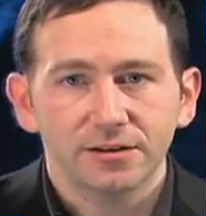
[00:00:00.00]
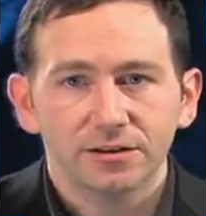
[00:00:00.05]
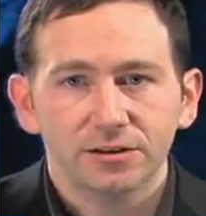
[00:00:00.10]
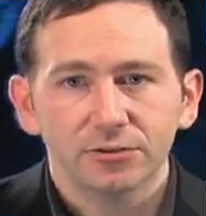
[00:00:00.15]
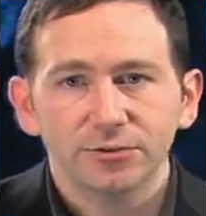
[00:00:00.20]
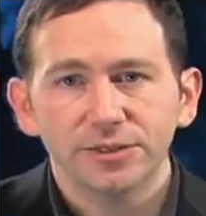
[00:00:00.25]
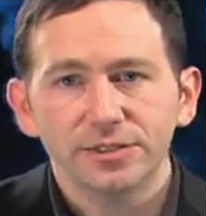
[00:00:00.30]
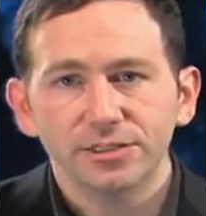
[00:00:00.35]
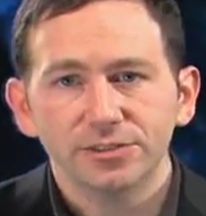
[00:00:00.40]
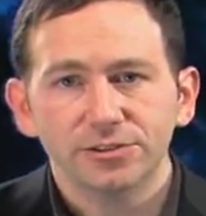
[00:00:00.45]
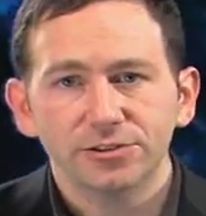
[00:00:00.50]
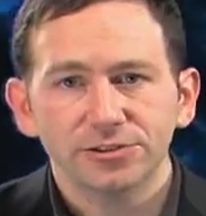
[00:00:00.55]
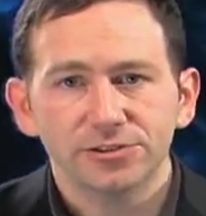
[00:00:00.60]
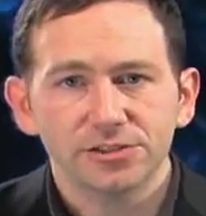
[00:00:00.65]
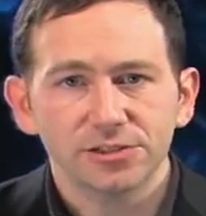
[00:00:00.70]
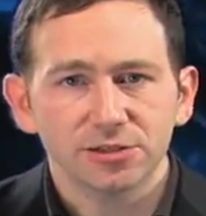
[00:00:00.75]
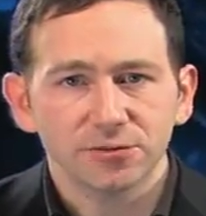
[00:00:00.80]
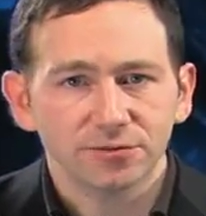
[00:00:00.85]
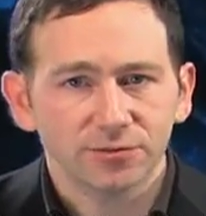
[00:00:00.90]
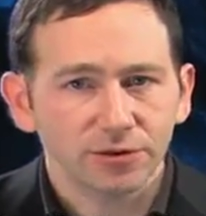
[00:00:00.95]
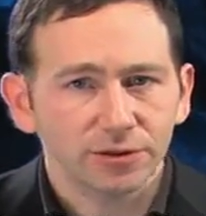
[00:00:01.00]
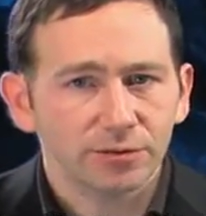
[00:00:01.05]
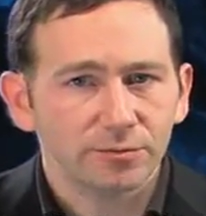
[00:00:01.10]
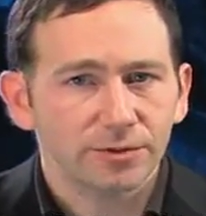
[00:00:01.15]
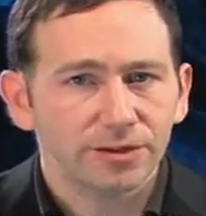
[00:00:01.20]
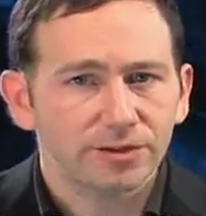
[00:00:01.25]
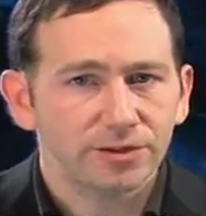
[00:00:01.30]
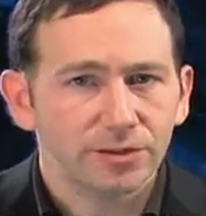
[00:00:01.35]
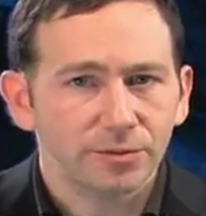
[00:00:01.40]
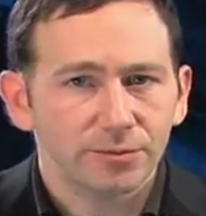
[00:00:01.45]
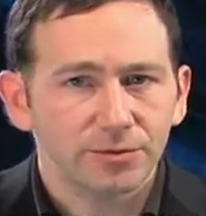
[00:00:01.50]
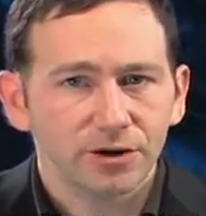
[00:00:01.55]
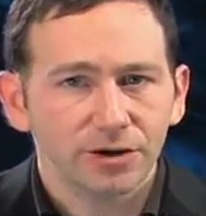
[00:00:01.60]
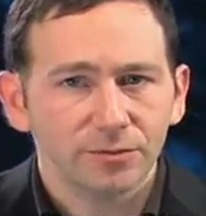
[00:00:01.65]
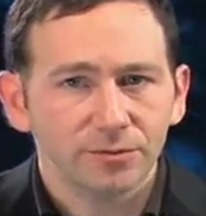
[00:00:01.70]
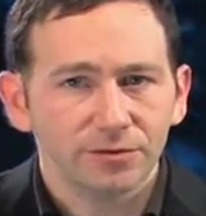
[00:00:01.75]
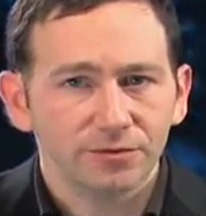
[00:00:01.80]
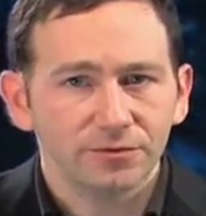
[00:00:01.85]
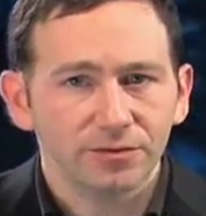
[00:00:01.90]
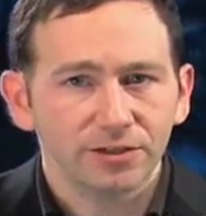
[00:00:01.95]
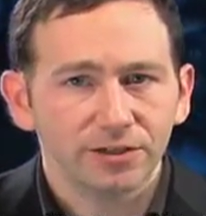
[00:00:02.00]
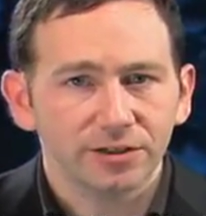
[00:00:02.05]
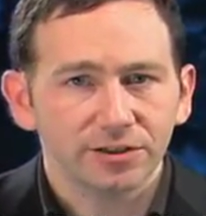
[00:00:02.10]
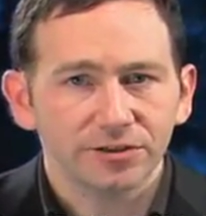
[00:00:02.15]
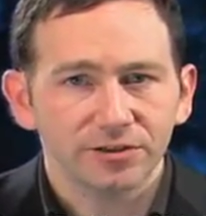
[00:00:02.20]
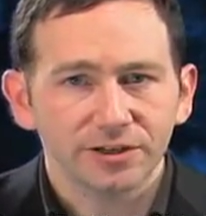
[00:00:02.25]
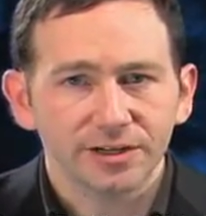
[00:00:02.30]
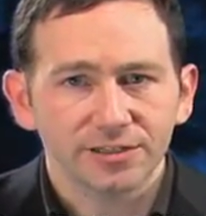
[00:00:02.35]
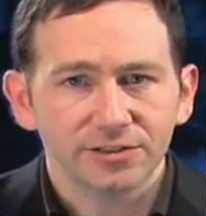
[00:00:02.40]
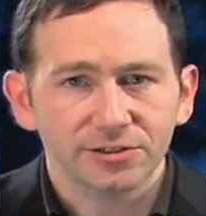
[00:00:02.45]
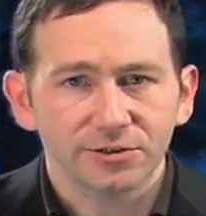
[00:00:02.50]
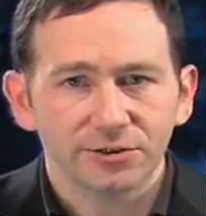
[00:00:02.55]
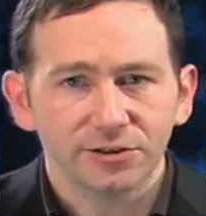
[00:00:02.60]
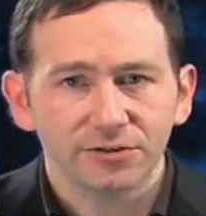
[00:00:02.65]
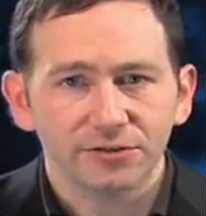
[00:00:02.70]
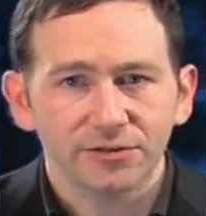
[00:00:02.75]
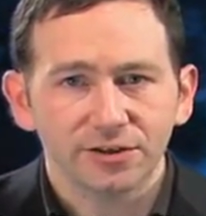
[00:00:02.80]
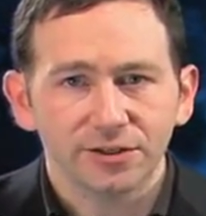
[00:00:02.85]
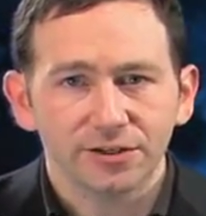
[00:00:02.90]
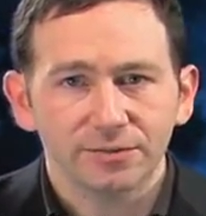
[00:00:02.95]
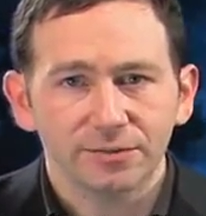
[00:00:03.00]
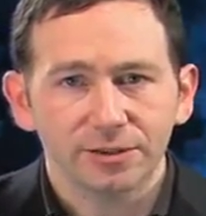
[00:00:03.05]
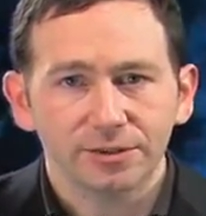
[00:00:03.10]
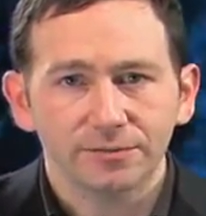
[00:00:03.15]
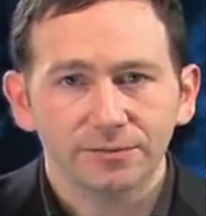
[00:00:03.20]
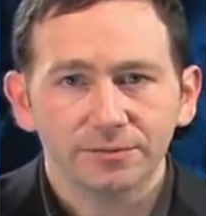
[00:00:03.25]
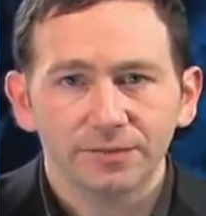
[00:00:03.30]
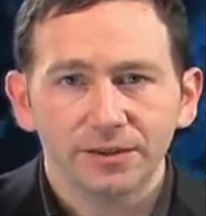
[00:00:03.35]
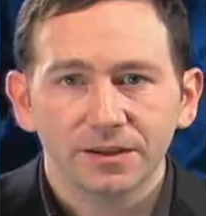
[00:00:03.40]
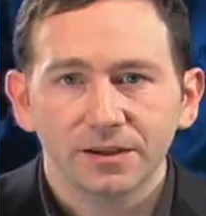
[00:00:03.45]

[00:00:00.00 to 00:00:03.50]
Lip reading: The researchers, funded by the Department for International Development,